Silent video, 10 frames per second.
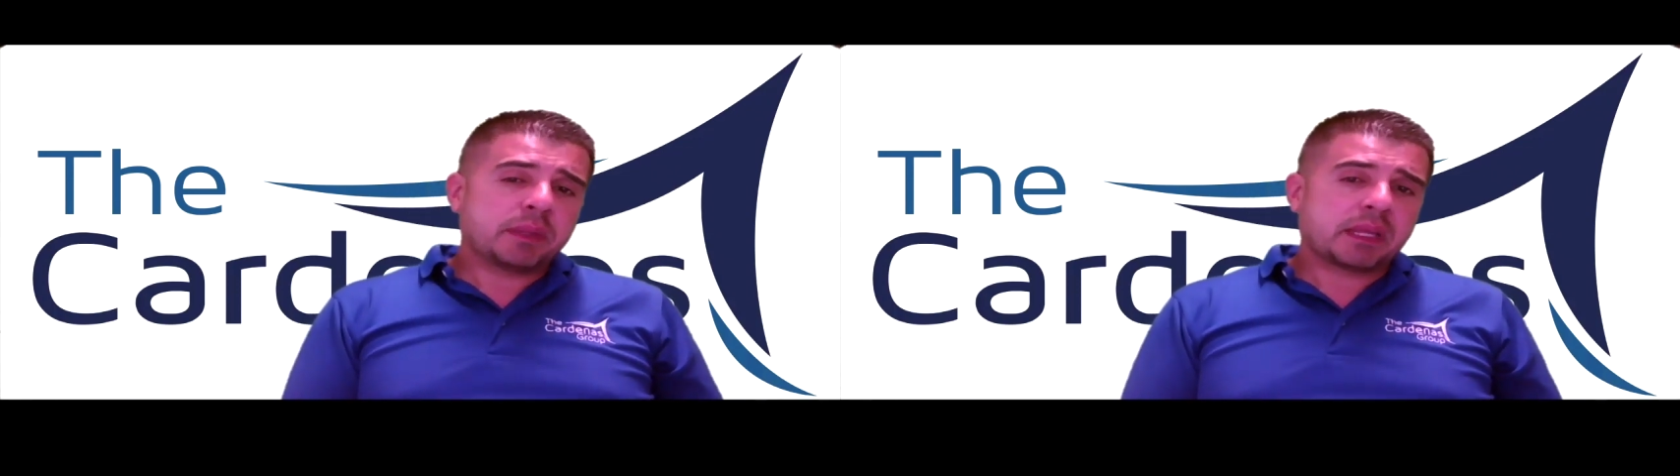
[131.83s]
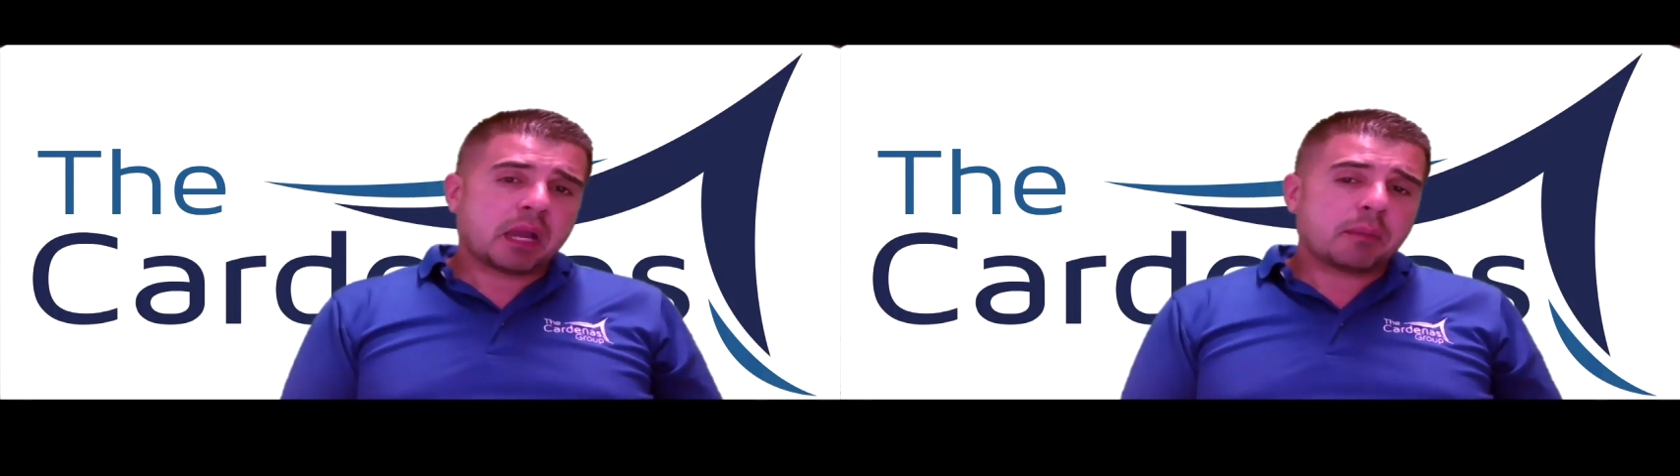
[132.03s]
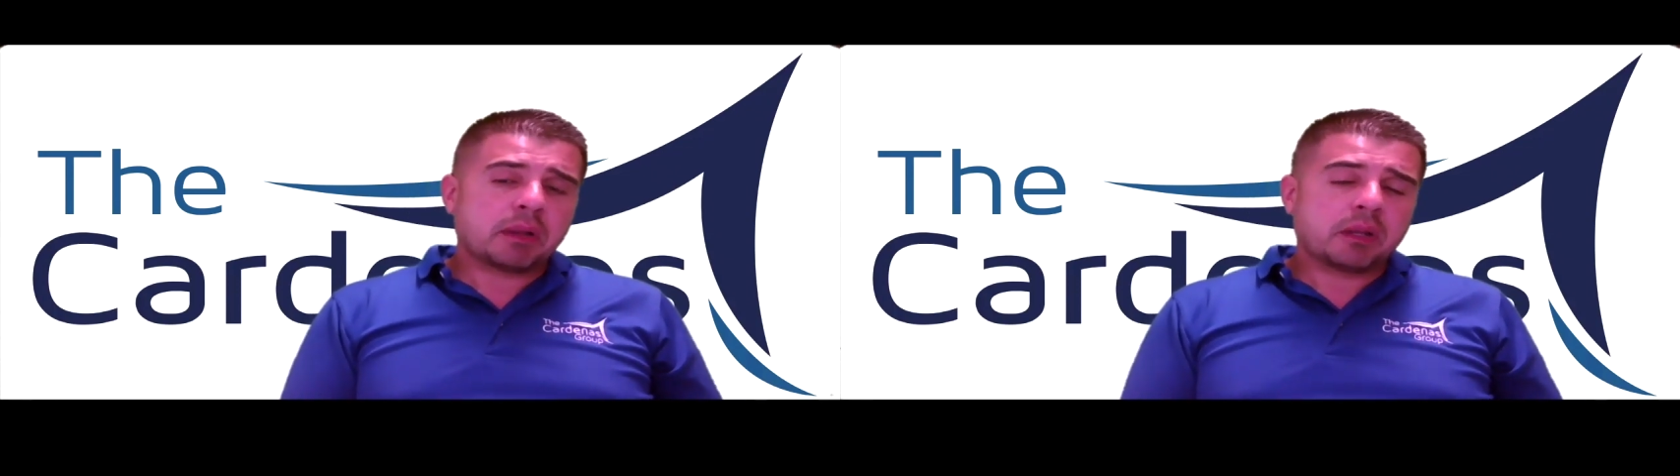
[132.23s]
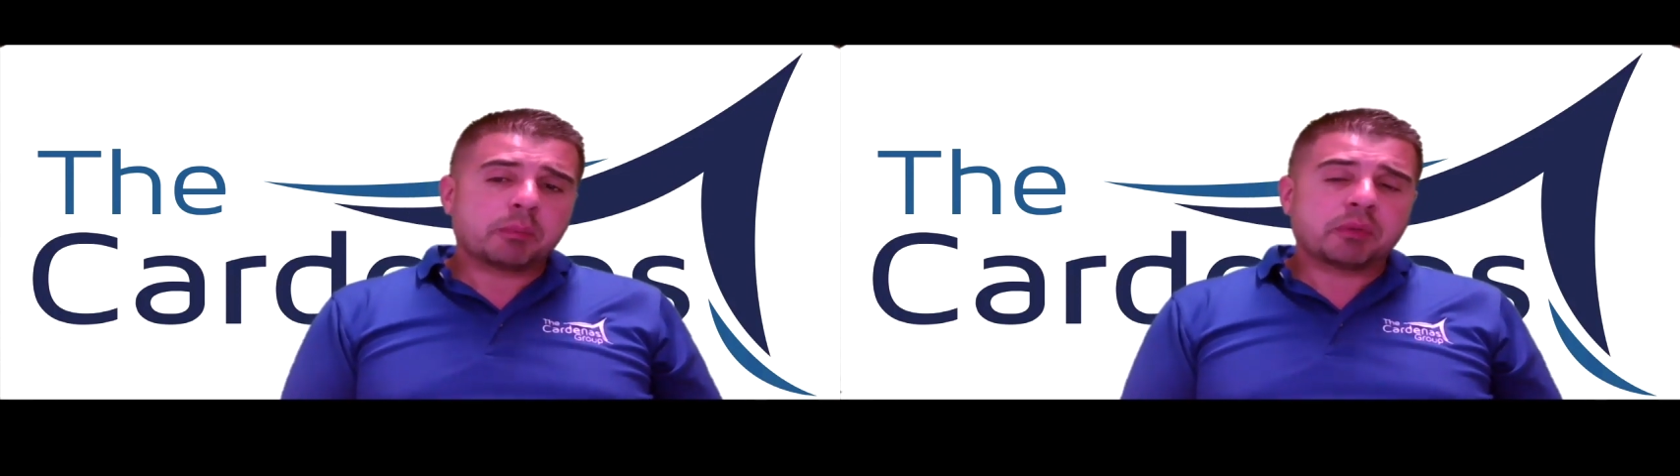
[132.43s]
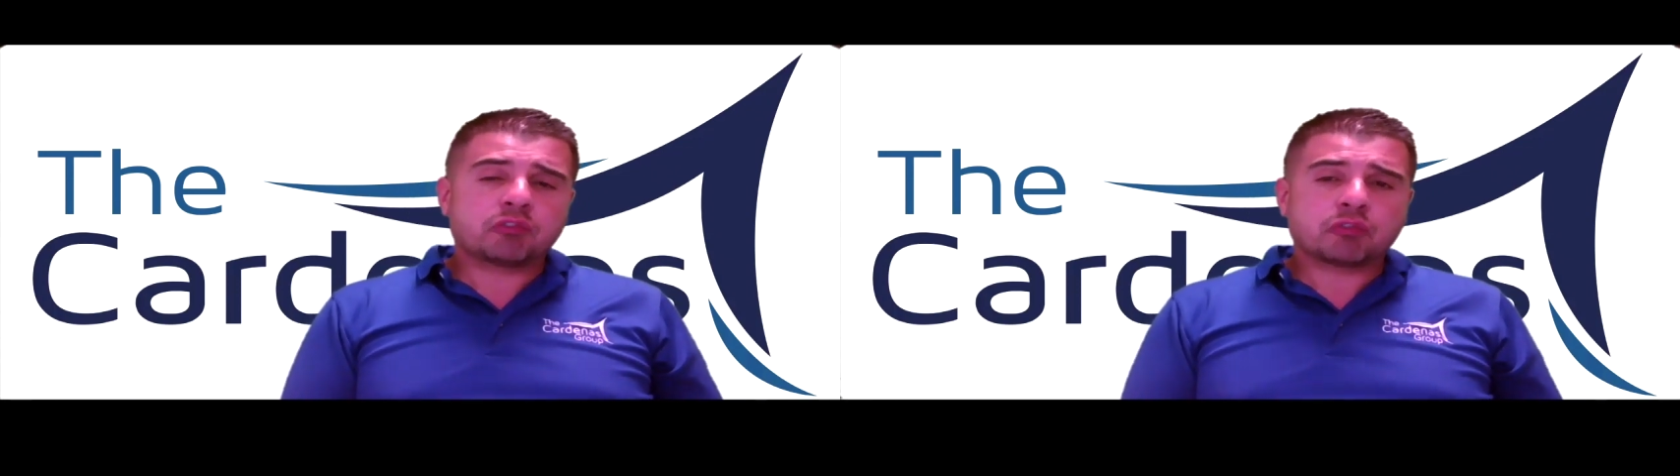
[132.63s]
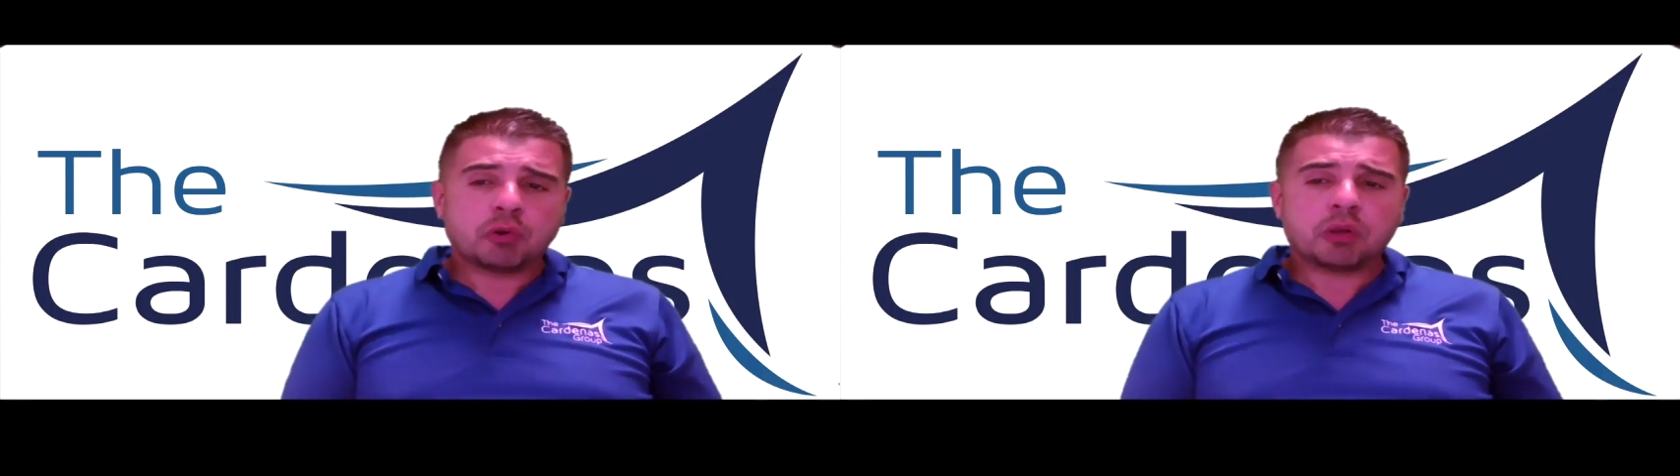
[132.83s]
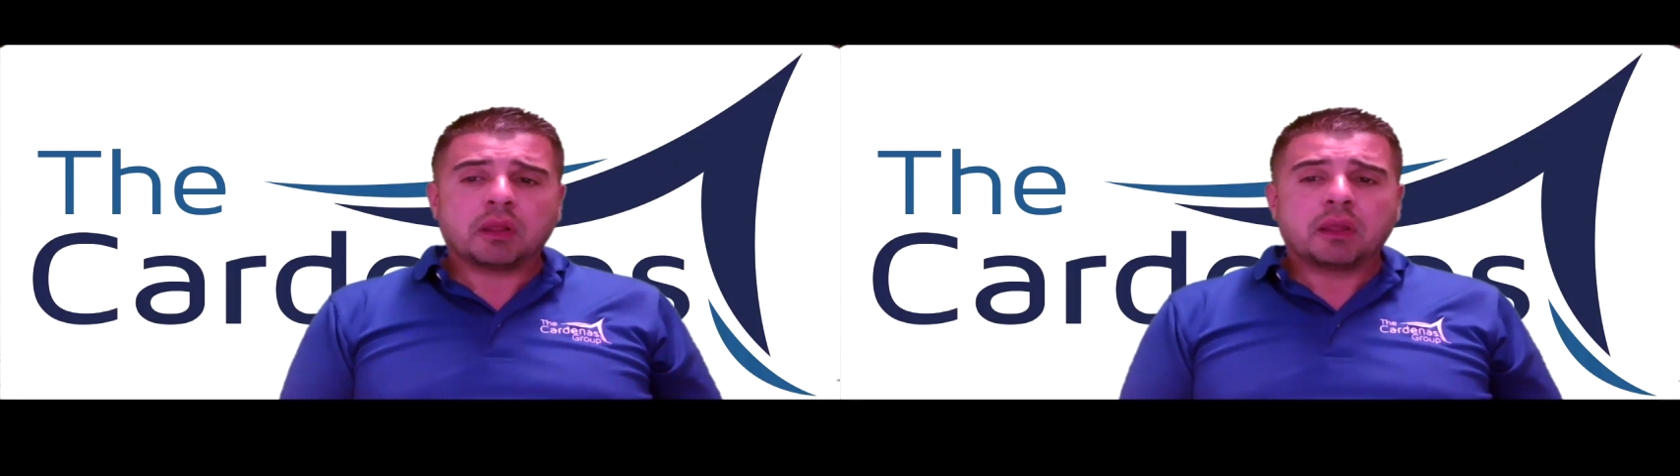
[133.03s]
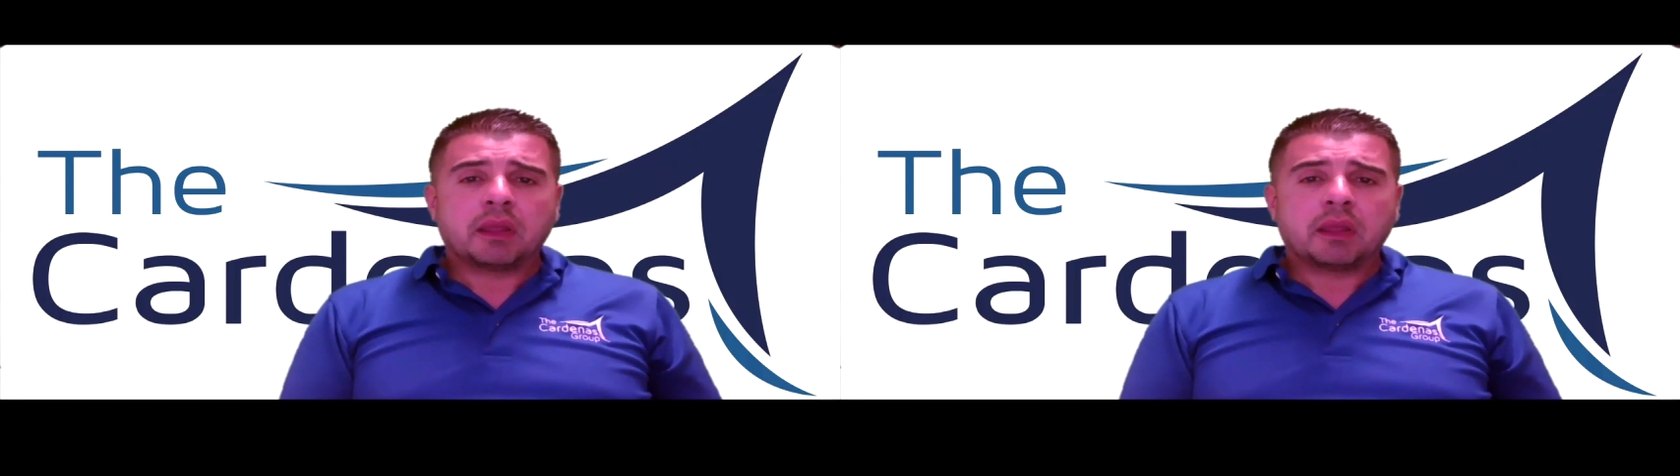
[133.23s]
become a little bit short,